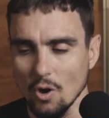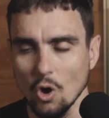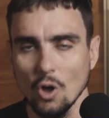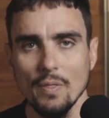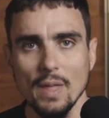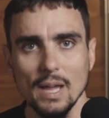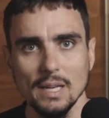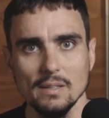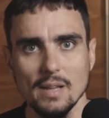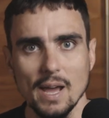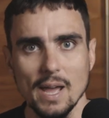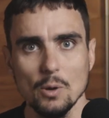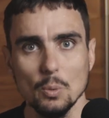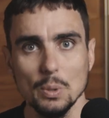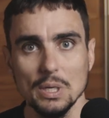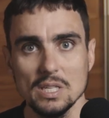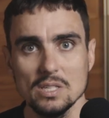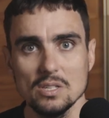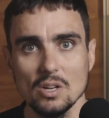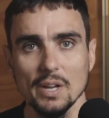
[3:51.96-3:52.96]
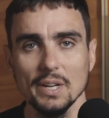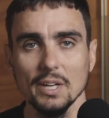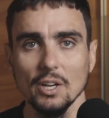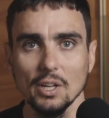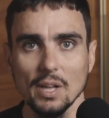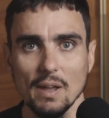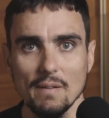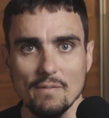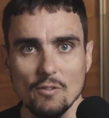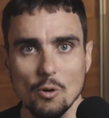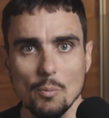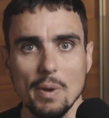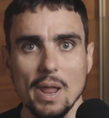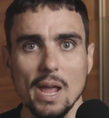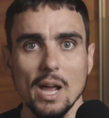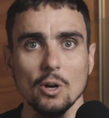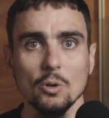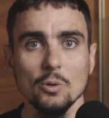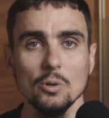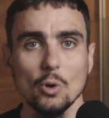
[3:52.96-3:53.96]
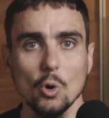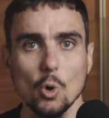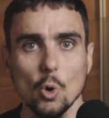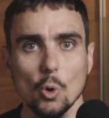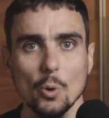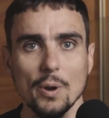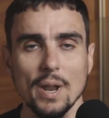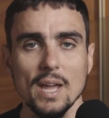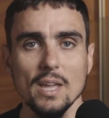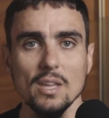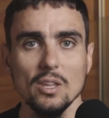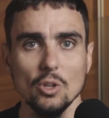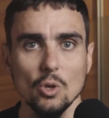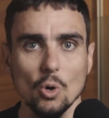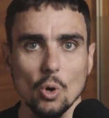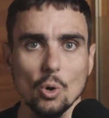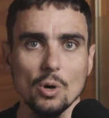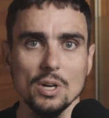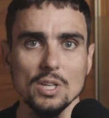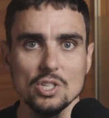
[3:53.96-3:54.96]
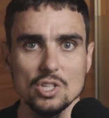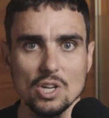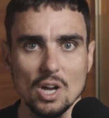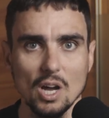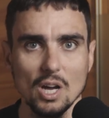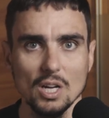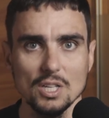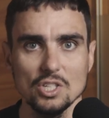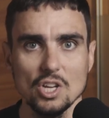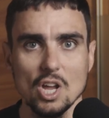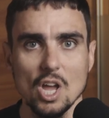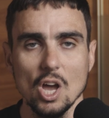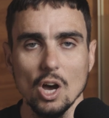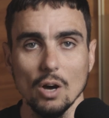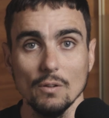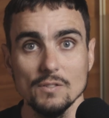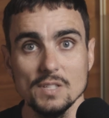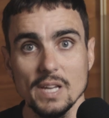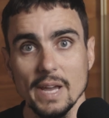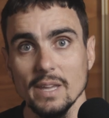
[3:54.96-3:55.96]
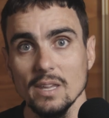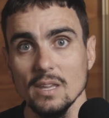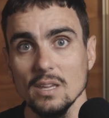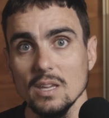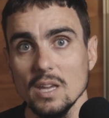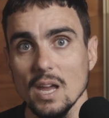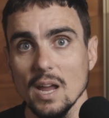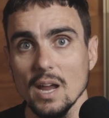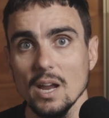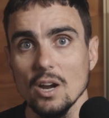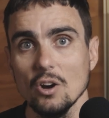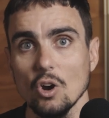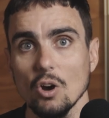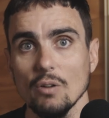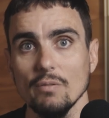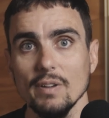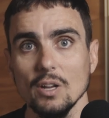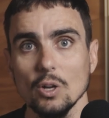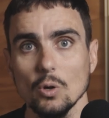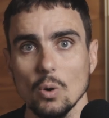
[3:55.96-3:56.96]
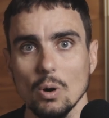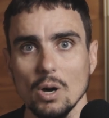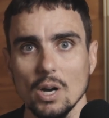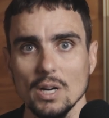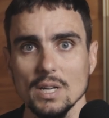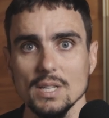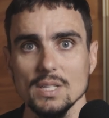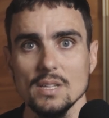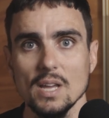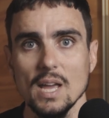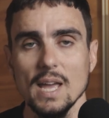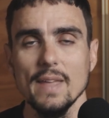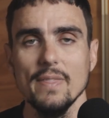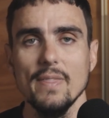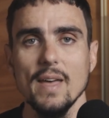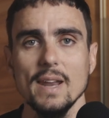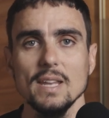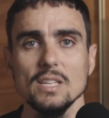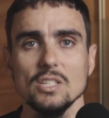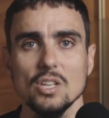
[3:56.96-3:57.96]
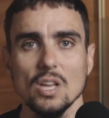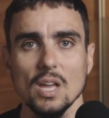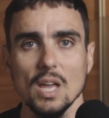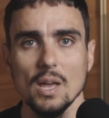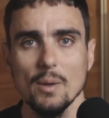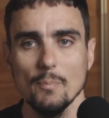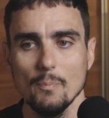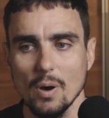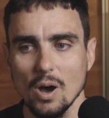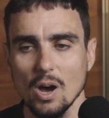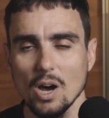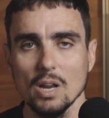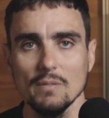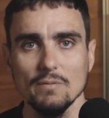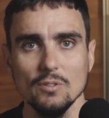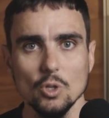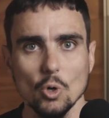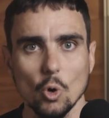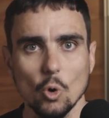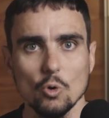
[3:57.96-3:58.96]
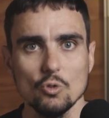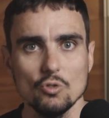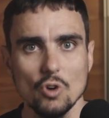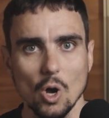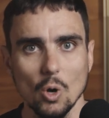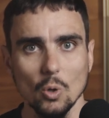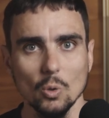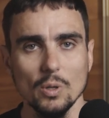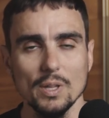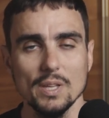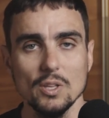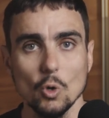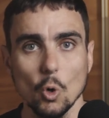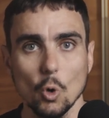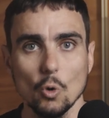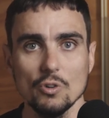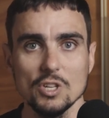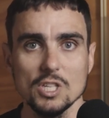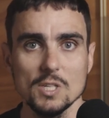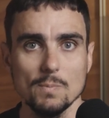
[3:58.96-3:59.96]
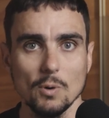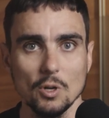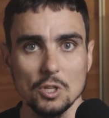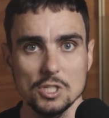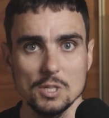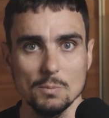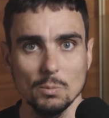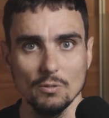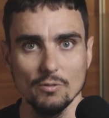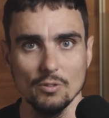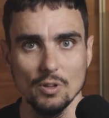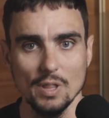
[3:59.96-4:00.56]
On that day, we decided, okay, from now on, Corne, you're in charge of taking care of inquiries. That is part of your role. You're responsible